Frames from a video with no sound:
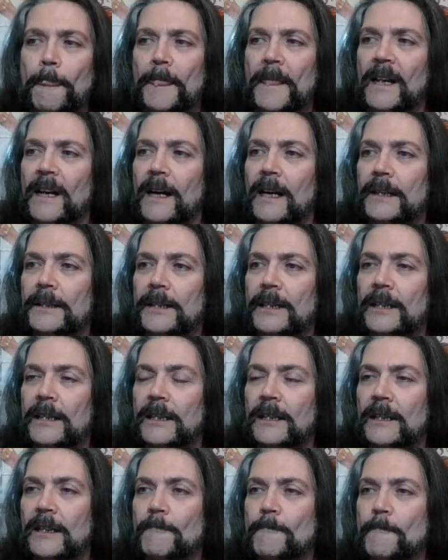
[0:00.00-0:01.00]

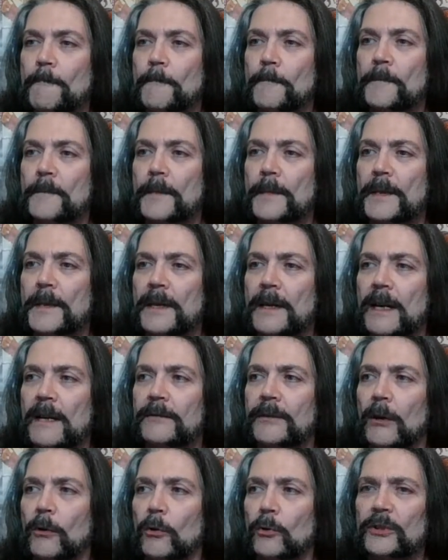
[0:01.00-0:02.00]
And
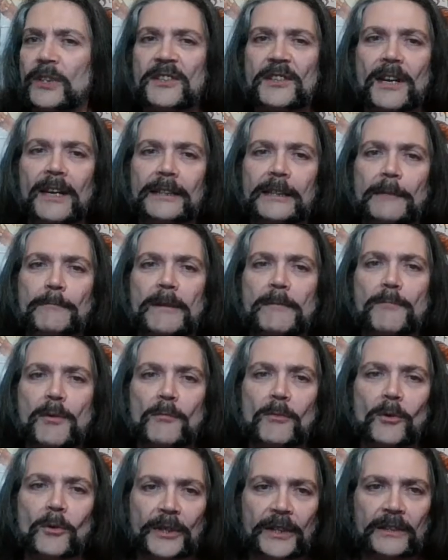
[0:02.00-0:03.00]
and all the time they've been
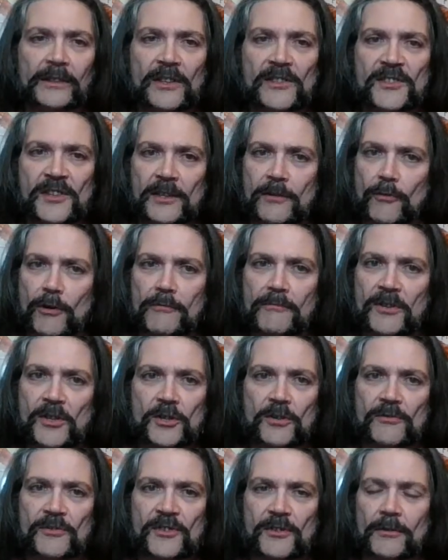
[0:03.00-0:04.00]
promoting the zero
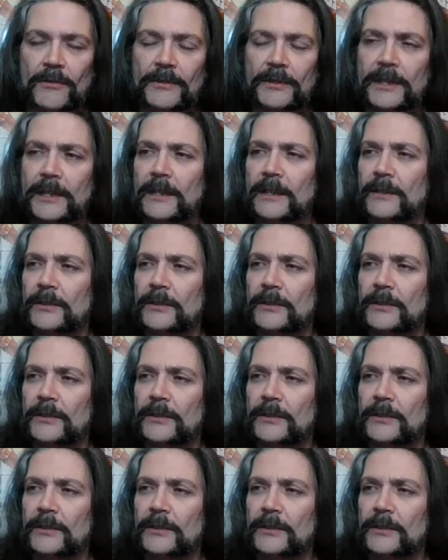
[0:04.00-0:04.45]
emission zone.